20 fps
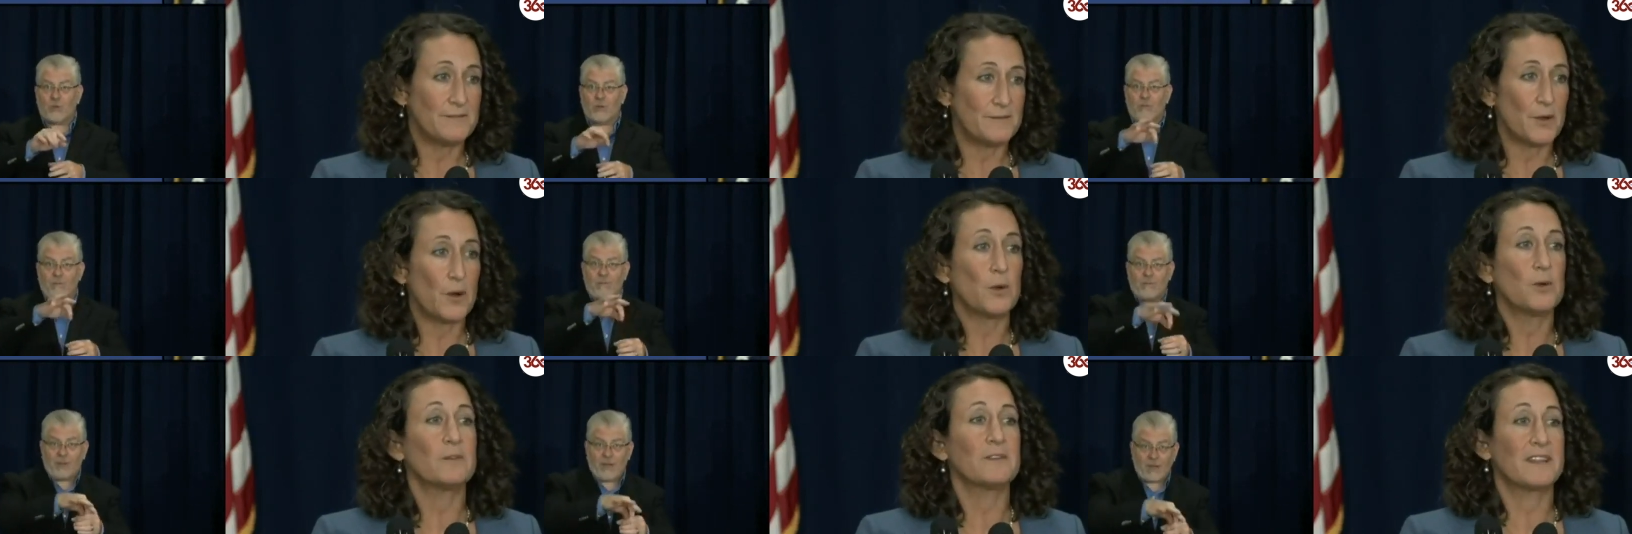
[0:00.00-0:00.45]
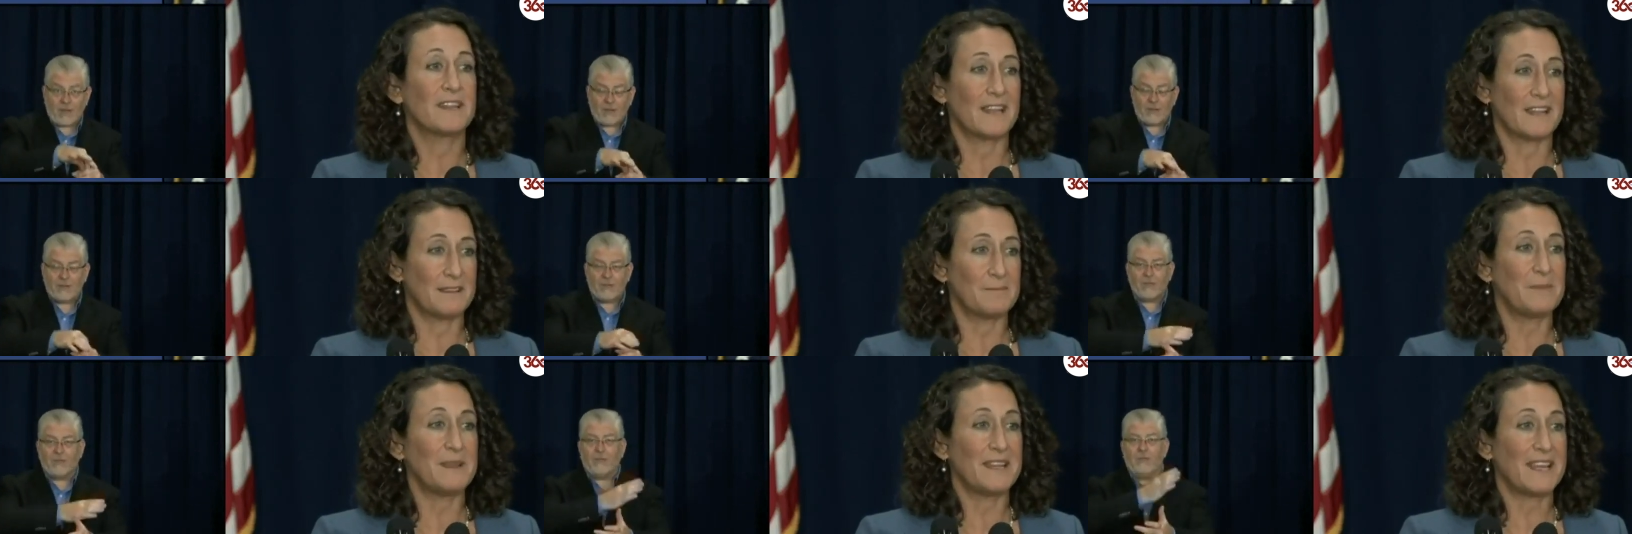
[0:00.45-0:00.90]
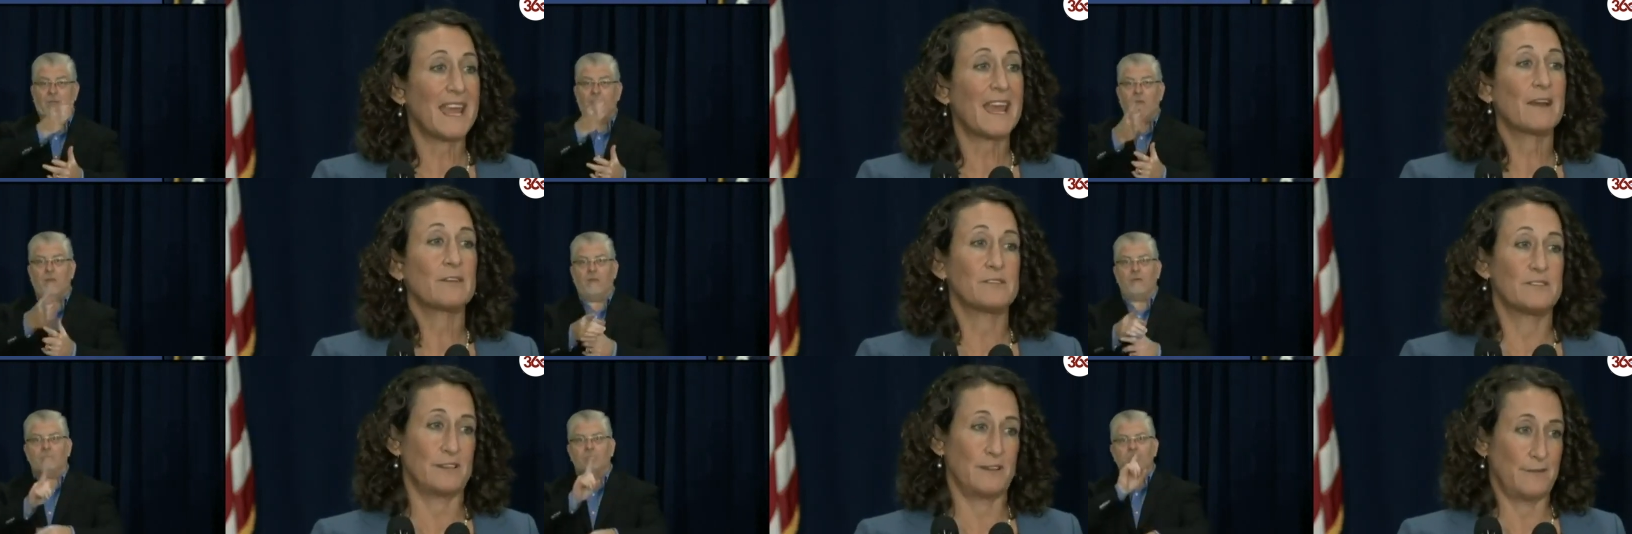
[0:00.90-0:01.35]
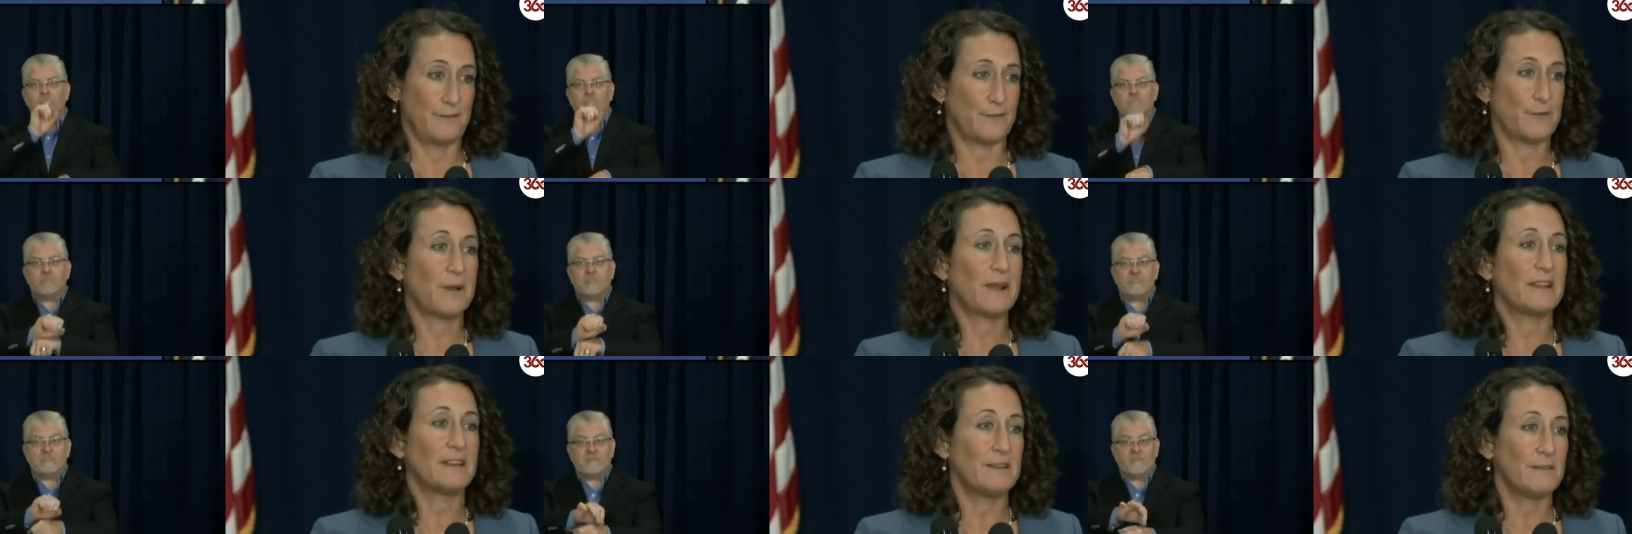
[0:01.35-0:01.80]
Speaker 1: vote can be counted for
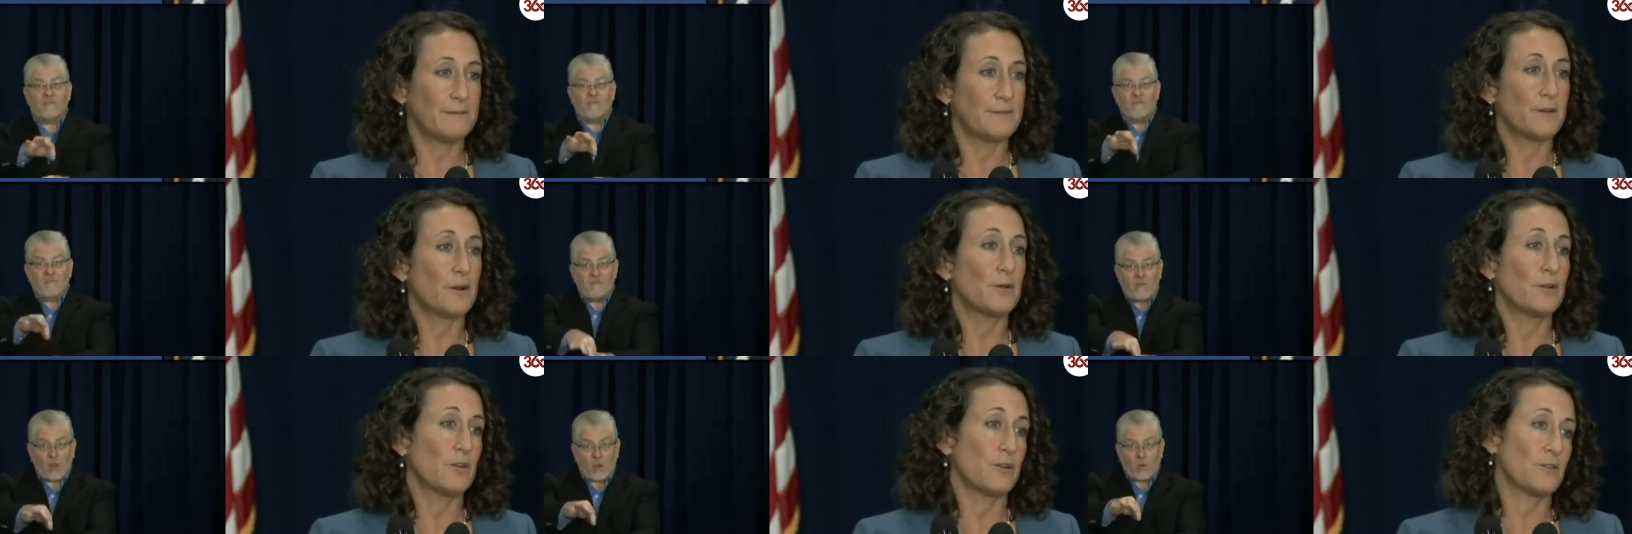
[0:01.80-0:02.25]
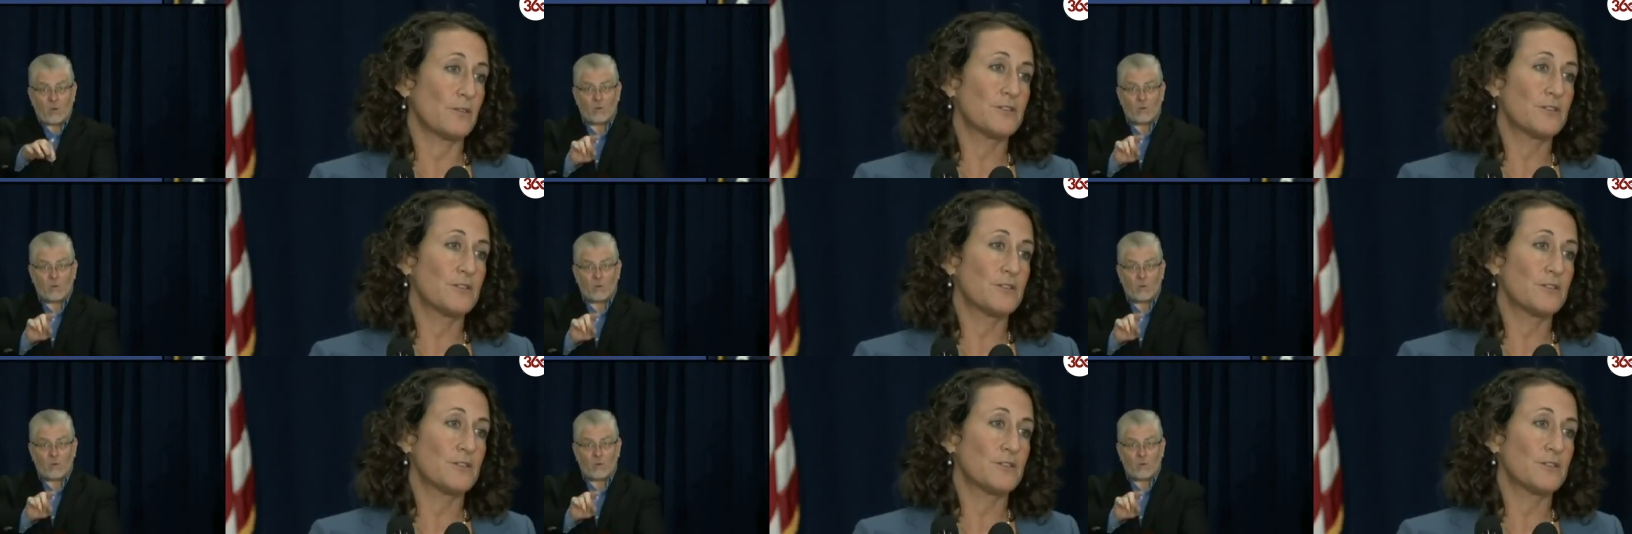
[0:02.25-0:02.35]
any voter.